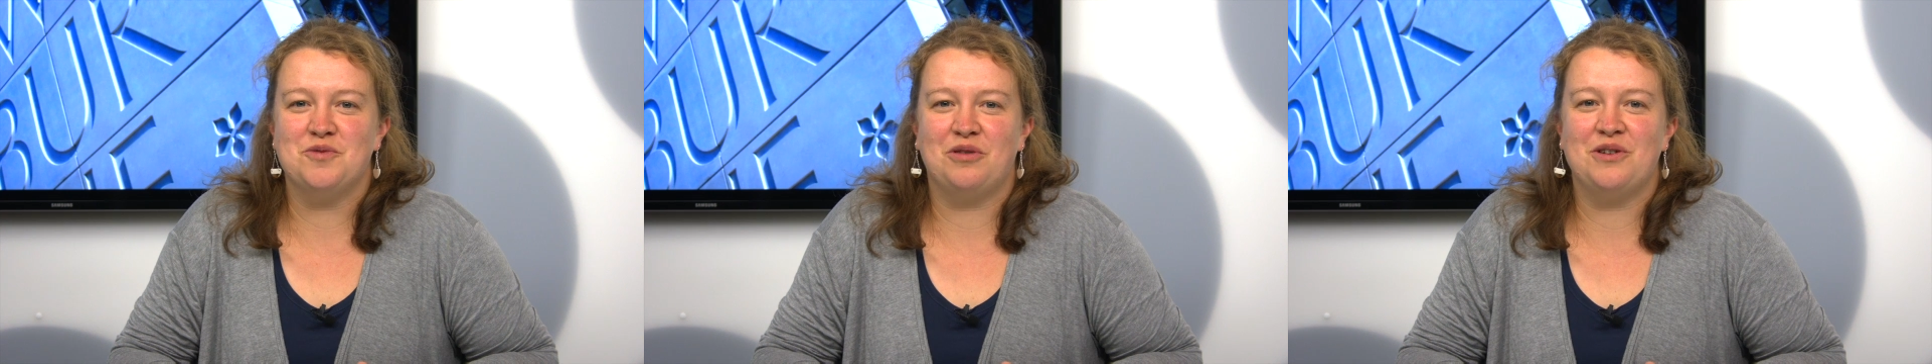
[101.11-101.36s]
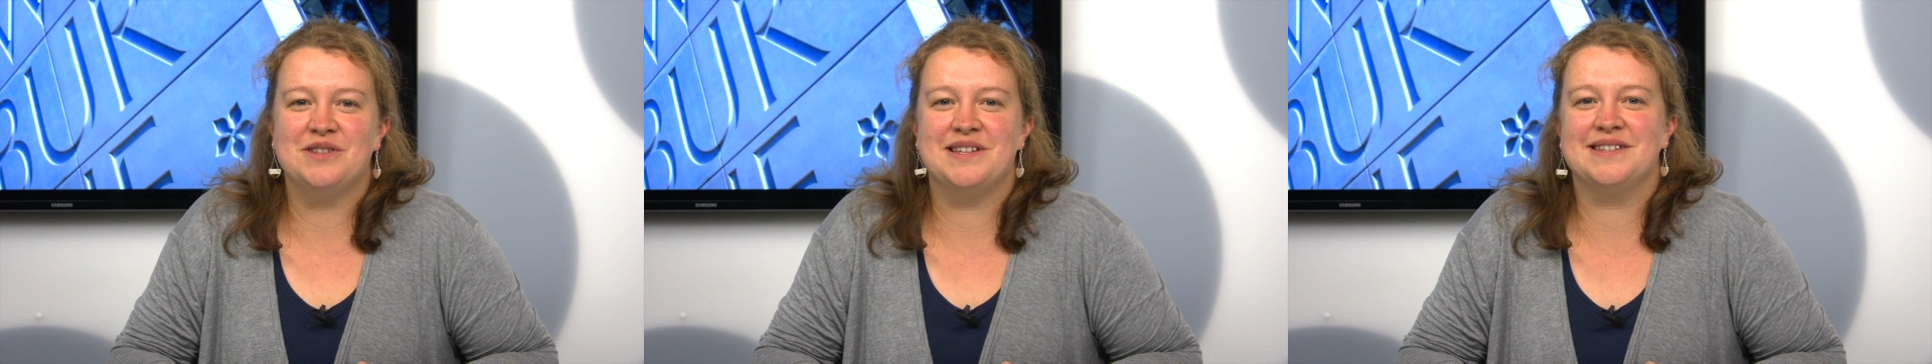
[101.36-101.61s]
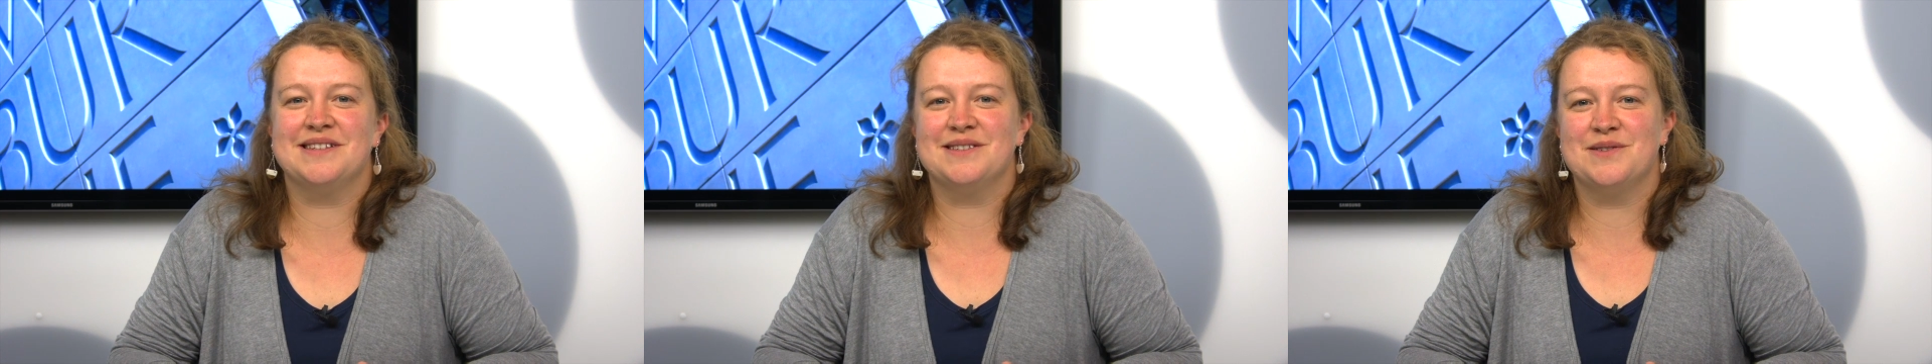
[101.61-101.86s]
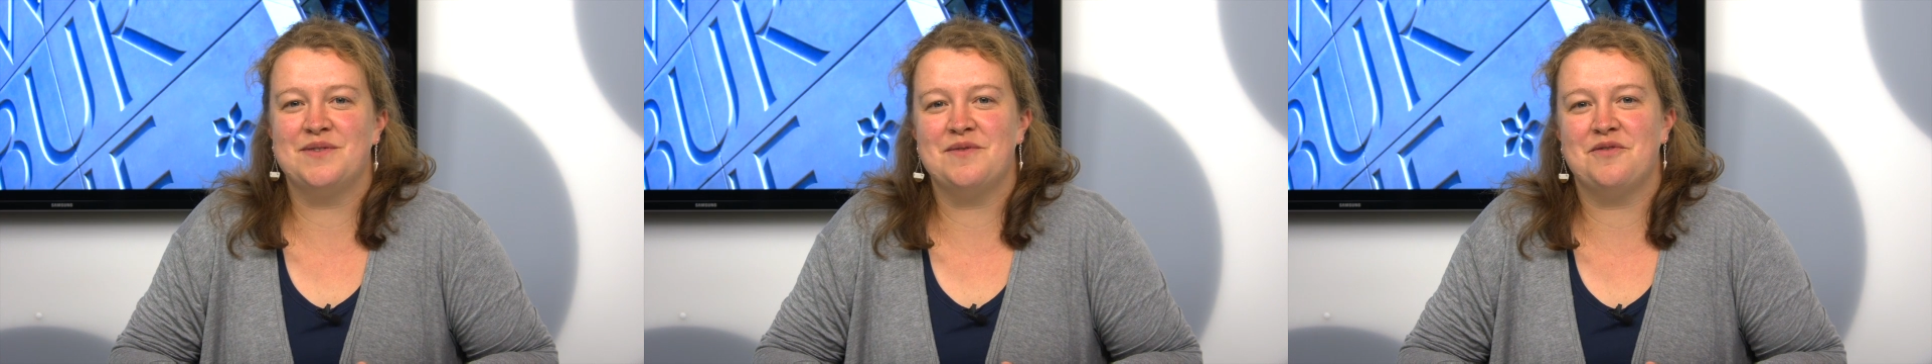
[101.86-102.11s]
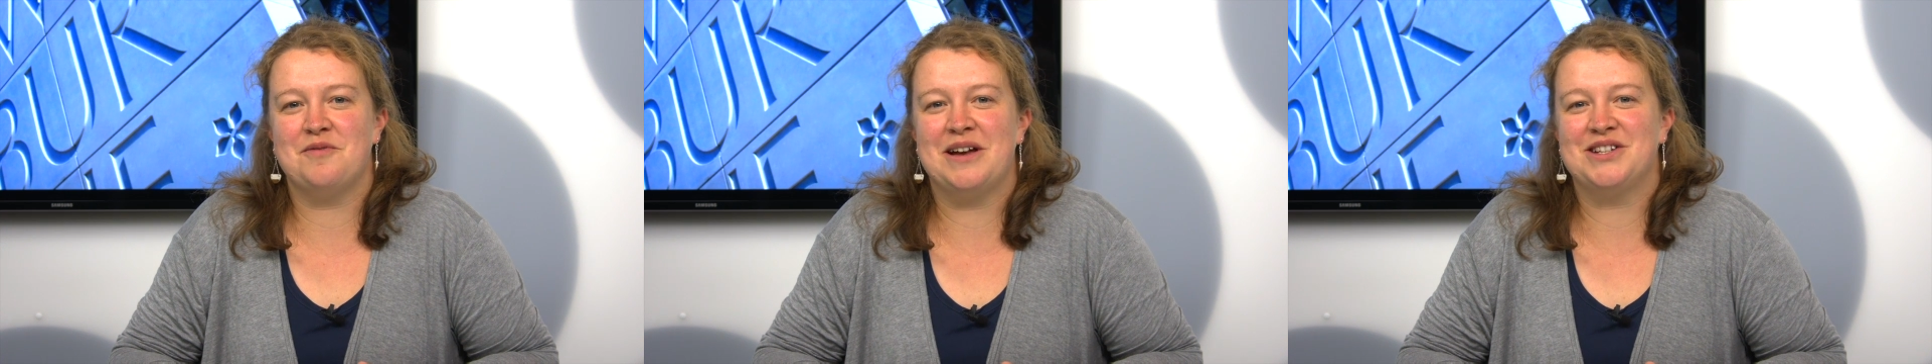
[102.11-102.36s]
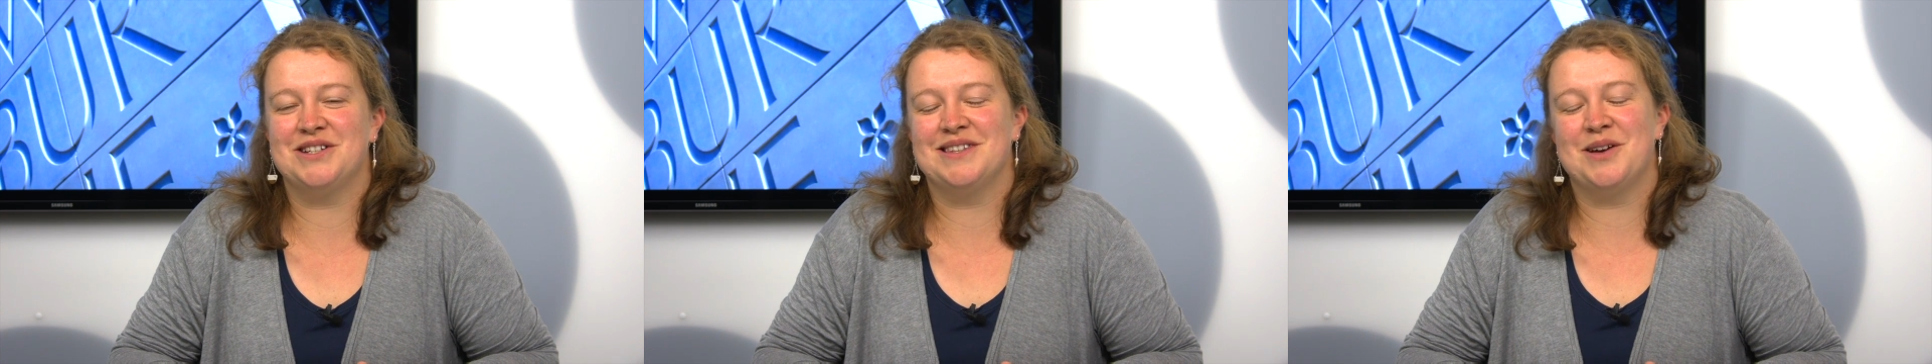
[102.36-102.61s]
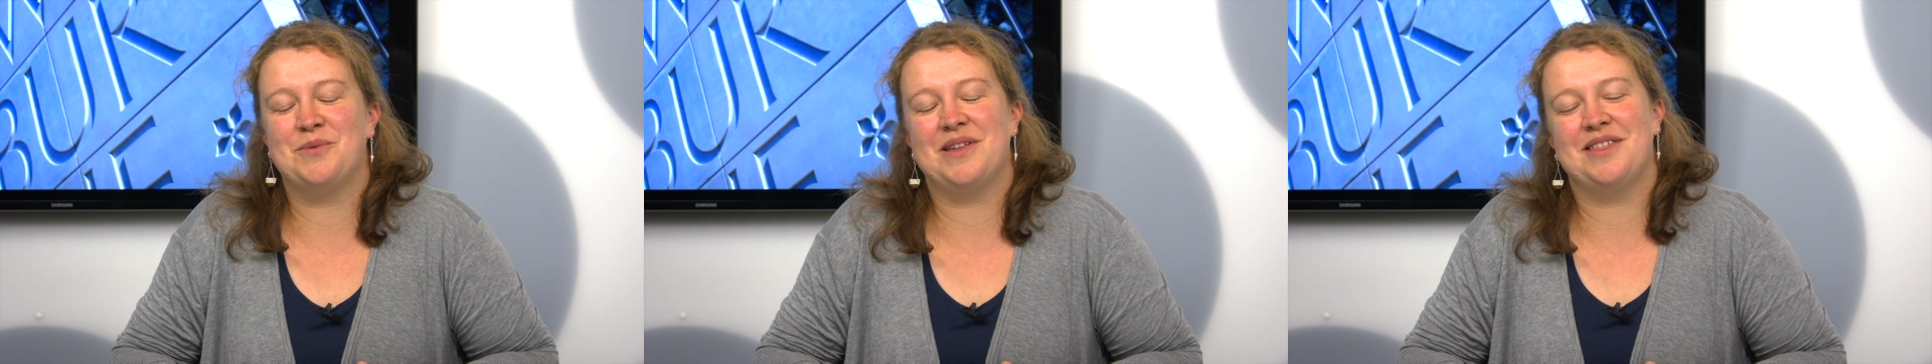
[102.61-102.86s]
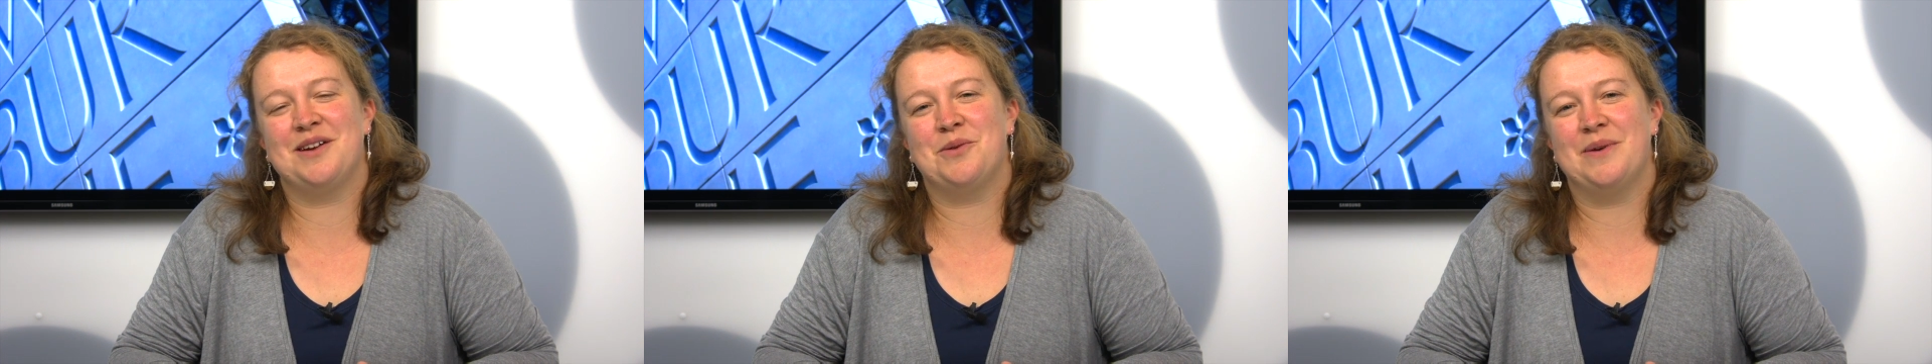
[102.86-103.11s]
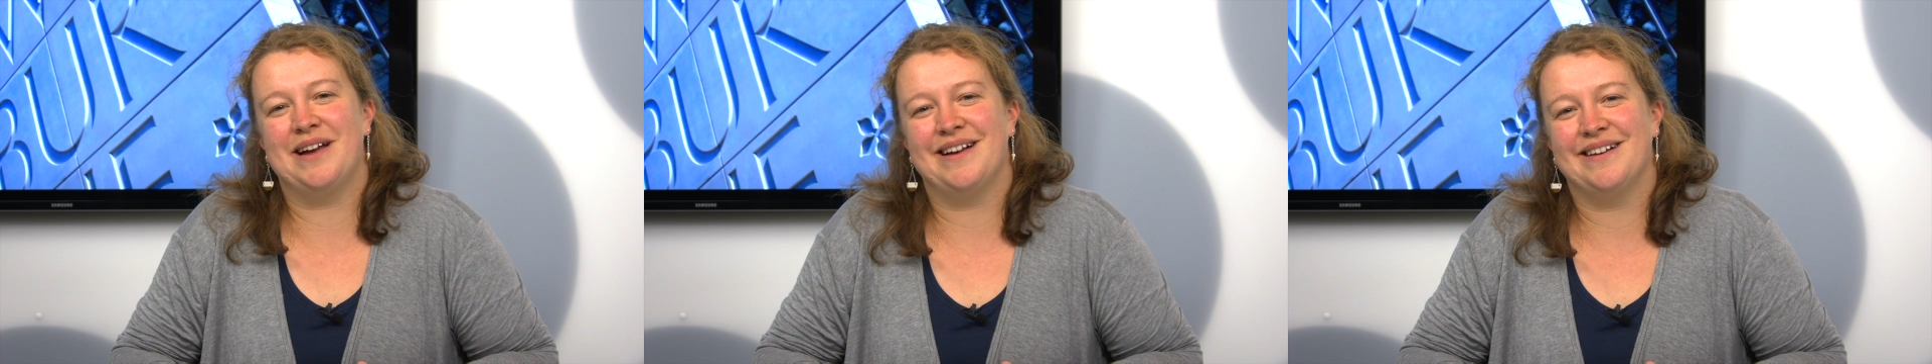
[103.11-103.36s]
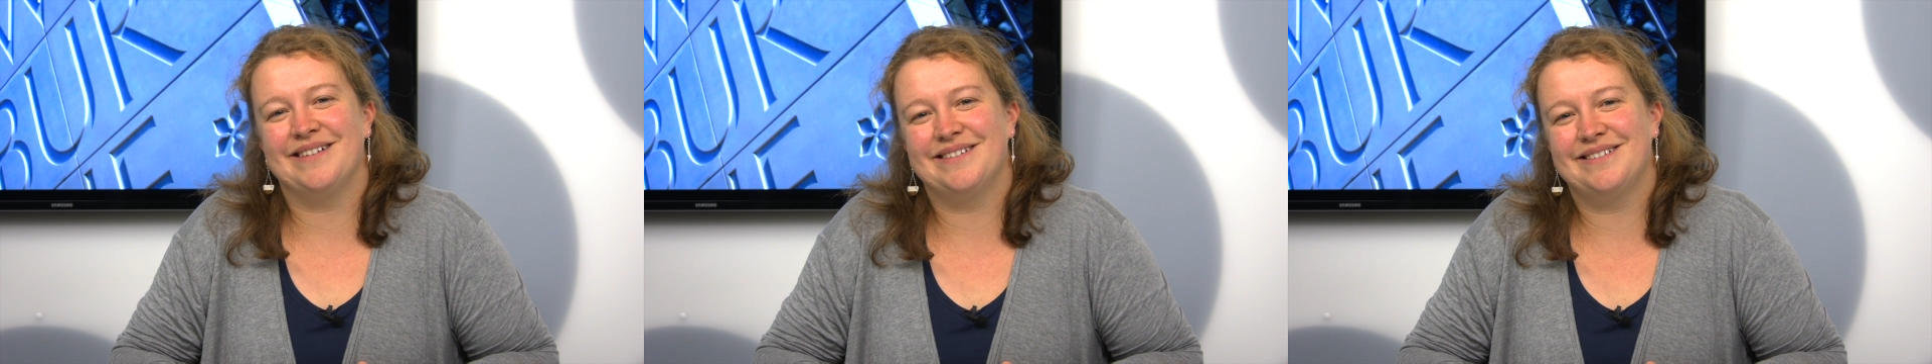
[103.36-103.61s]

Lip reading: processors of information that we think we are.